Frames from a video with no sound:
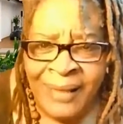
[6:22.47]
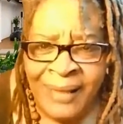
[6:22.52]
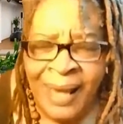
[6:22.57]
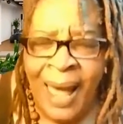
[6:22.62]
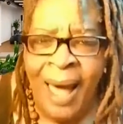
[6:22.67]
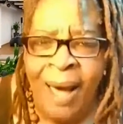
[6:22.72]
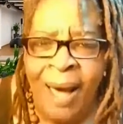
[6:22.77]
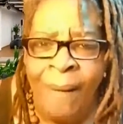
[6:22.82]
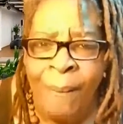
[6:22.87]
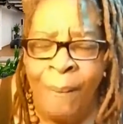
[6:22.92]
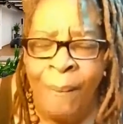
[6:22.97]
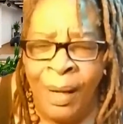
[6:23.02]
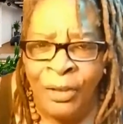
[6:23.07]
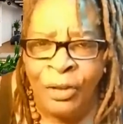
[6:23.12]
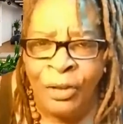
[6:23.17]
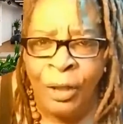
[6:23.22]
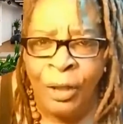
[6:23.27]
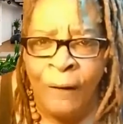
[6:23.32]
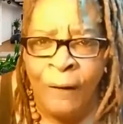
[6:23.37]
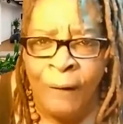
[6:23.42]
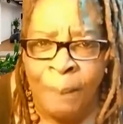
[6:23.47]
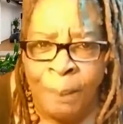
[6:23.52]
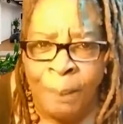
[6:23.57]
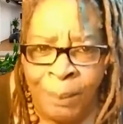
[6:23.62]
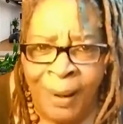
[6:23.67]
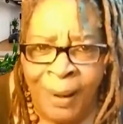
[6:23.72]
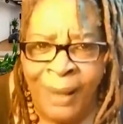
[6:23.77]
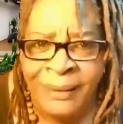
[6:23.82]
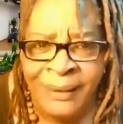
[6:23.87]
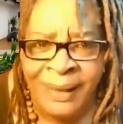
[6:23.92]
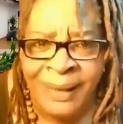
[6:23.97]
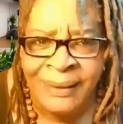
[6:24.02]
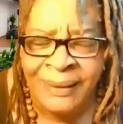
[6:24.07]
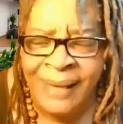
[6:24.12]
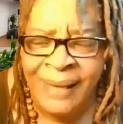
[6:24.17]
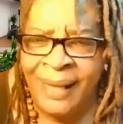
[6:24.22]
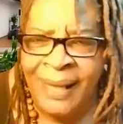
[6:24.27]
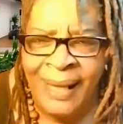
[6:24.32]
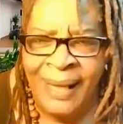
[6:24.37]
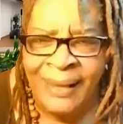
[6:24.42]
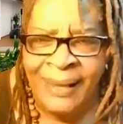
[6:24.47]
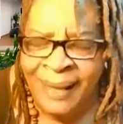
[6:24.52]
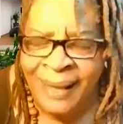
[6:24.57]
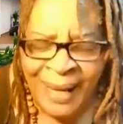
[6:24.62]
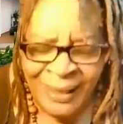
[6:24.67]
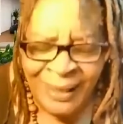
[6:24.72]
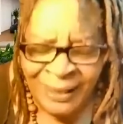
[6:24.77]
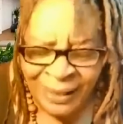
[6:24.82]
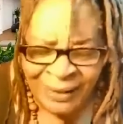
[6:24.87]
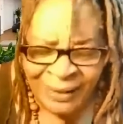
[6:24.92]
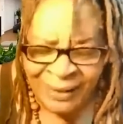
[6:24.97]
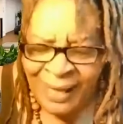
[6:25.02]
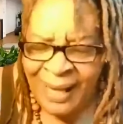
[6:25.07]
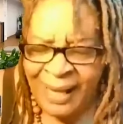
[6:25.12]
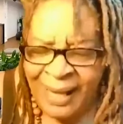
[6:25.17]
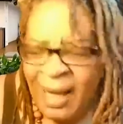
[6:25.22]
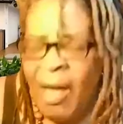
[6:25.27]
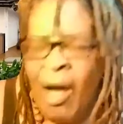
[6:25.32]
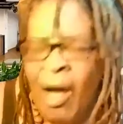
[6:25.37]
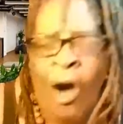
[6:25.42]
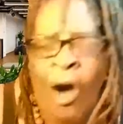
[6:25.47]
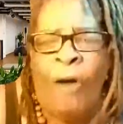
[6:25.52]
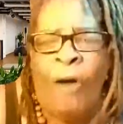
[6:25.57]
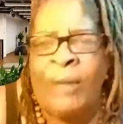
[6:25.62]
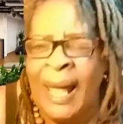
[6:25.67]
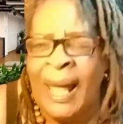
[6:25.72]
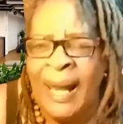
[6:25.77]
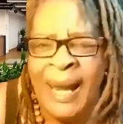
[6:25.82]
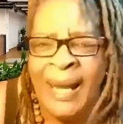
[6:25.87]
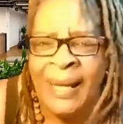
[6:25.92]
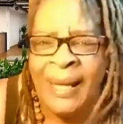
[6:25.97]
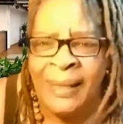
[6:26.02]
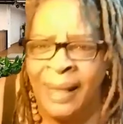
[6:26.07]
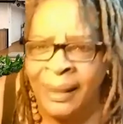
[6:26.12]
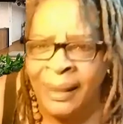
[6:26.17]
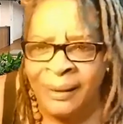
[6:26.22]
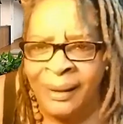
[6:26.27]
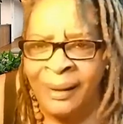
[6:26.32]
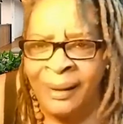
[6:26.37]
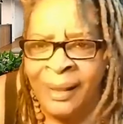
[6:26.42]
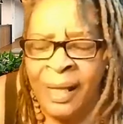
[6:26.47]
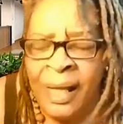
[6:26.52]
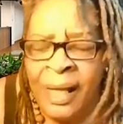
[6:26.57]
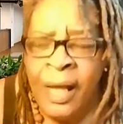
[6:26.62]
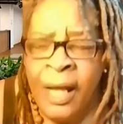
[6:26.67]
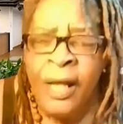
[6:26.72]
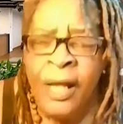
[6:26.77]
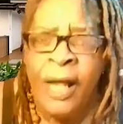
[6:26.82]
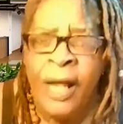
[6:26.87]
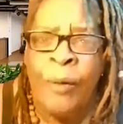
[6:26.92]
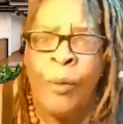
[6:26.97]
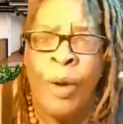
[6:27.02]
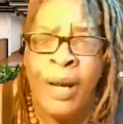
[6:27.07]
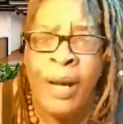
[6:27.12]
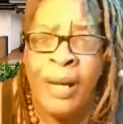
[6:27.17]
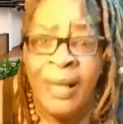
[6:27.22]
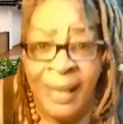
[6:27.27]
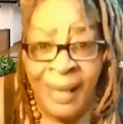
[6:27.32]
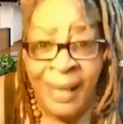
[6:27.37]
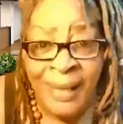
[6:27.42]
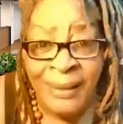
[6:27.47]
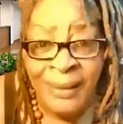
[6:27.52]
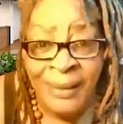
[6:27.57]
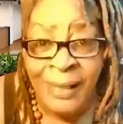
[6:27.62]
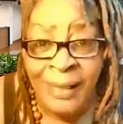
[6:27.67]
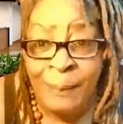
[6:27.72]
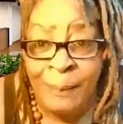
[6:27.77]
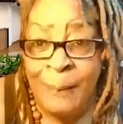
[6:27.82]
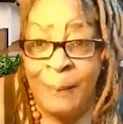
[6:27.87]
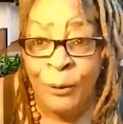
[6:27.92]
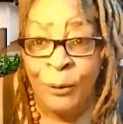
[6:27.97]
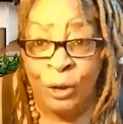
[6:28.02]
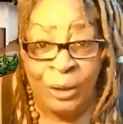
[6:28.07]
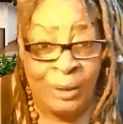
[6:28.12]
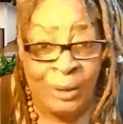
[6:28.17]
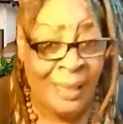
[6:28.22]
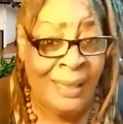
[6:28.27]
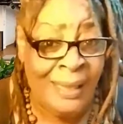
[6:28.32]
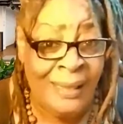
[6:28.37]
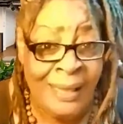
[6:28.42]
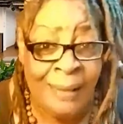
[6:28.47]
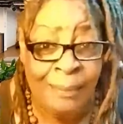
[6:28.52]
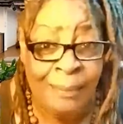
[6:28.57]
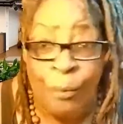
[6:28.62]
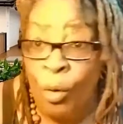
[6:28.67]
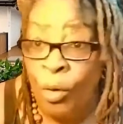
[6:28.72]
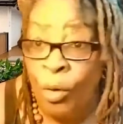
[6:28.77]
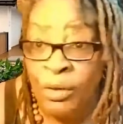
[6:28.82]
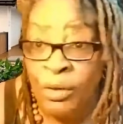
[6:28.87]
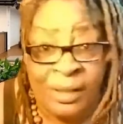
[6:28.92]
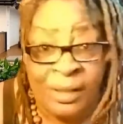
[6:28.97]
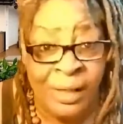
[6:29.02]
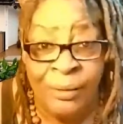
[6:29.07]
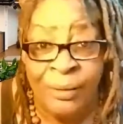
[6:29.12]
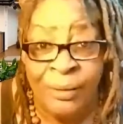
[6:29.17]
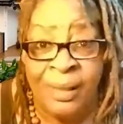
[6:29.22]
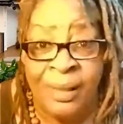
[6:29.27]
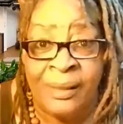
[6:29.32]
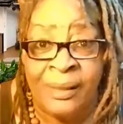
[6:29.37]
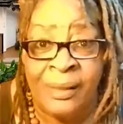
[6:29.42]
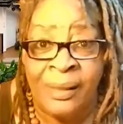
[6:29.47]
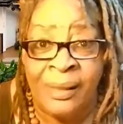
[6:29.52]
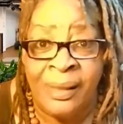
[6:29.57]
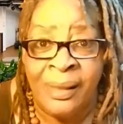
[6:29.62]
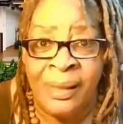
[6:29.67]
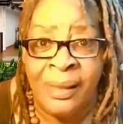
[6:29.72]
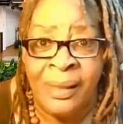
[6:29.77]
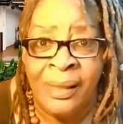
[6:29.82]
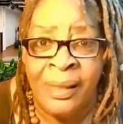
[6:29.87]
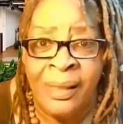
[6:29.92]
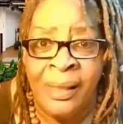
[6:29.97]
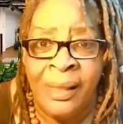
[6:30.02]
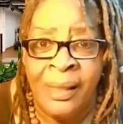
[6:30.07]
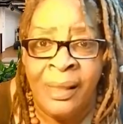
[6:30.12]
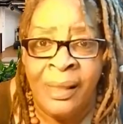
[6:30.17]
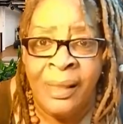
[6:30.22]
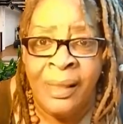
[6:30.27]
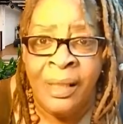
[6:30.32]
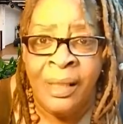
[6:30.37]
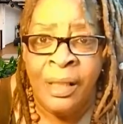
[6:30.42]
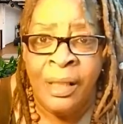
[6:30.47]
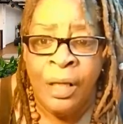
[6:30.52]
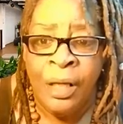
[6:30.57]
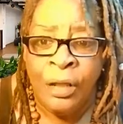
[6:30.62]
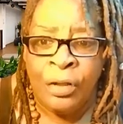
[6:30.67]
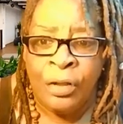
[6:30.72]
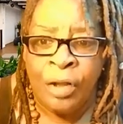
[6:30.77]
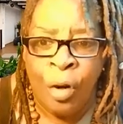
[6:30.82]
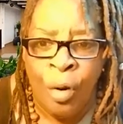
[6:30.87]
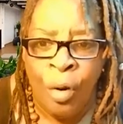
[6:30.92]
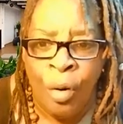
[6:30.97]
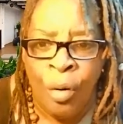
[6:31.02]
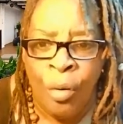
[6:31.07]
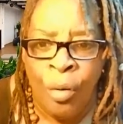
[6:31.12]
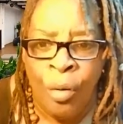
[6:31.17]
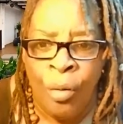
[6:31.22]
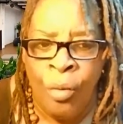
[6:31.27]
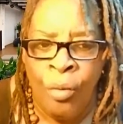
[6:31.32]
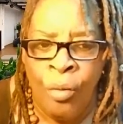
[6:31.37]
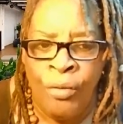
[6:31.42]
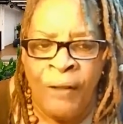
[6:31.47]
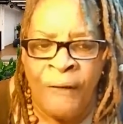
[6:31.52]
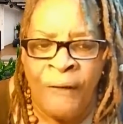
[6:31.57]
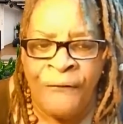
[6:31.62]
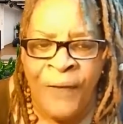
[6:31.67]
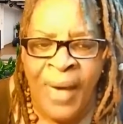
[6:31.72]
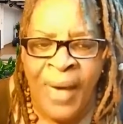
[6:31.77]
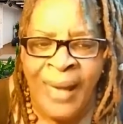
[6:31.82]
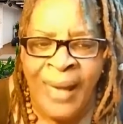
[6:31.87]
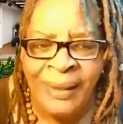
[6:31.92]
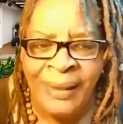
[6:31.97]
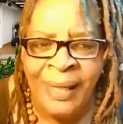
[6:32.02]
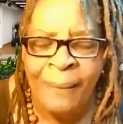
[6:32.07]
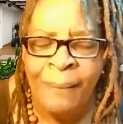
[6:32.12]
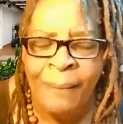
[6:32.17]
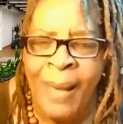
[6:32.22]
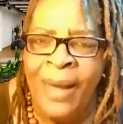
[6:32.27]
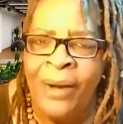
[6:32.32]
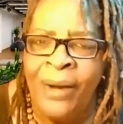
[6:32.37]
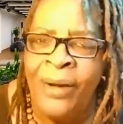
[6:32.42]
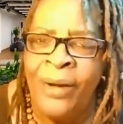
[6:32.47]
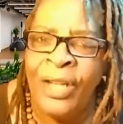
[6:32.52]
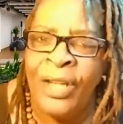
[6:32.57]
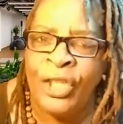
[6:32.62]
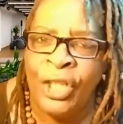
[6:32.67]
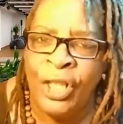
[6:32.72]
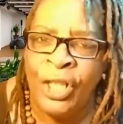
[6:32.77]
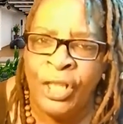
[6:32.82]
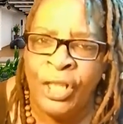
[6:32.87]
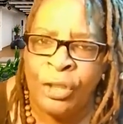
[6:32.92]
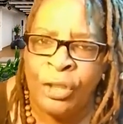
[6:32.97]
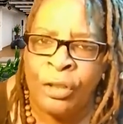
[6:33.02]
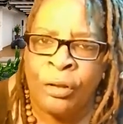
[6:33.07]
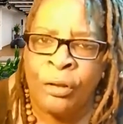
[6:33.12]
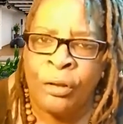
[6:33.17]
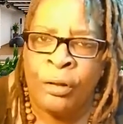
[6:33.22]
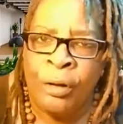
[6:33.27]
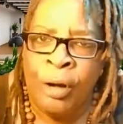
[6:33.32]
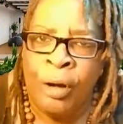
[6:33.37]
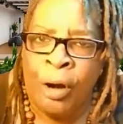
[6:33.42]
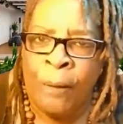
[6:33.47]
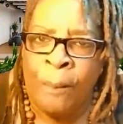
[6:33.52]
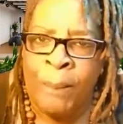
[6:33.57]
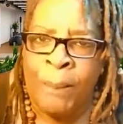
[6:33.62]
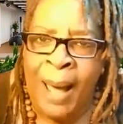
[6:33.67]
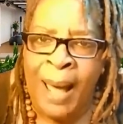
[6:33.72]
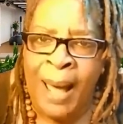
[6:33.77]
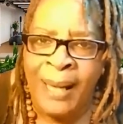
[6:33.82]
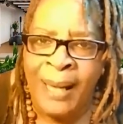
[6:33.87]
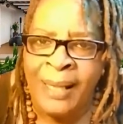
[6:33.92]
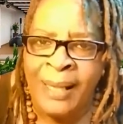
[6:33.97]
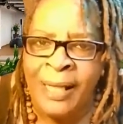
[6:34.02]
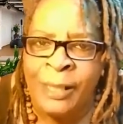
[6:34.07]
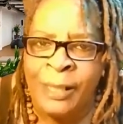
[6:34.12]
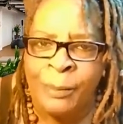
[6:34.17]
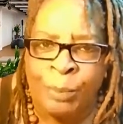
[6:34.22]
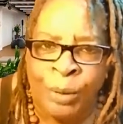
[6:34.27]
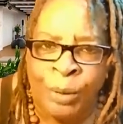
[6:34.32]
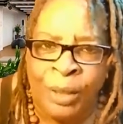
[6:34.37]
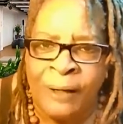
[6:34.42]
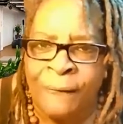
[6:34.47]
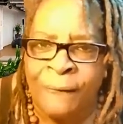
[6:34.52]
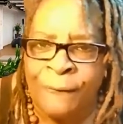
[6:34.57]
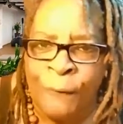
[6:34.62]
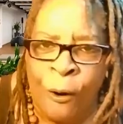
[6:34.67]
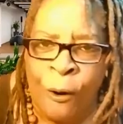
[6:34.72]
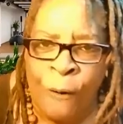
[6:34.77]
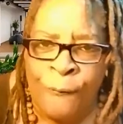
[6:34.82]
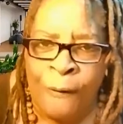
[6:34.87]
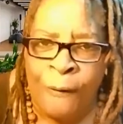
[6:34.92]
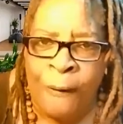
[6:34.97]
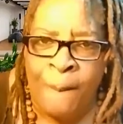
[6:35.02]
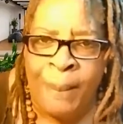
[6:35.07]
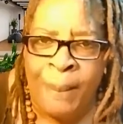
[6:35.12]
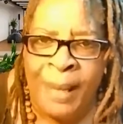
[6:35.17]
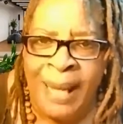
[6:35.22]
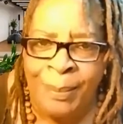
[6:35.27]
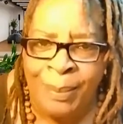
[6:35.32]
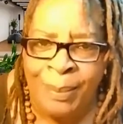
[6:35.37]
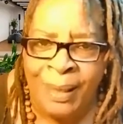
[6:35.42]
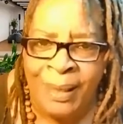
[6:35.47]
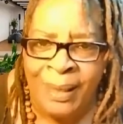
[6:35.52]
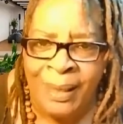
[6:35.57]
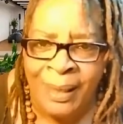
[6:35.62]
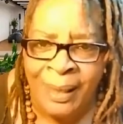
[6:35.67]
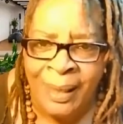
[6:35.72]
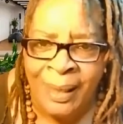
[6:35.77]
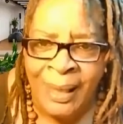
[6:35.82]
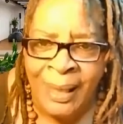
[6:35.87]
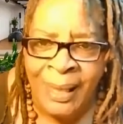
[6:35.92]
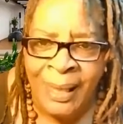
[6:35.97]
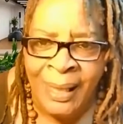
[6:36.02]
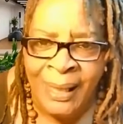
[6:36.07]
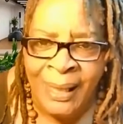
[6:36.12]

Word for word: That's how much of a process that is. It ain't just like, oh, that ain't nothing. And what it is is people should take that more serious. So the fact of the matter that she's, her body is bringing forth a baby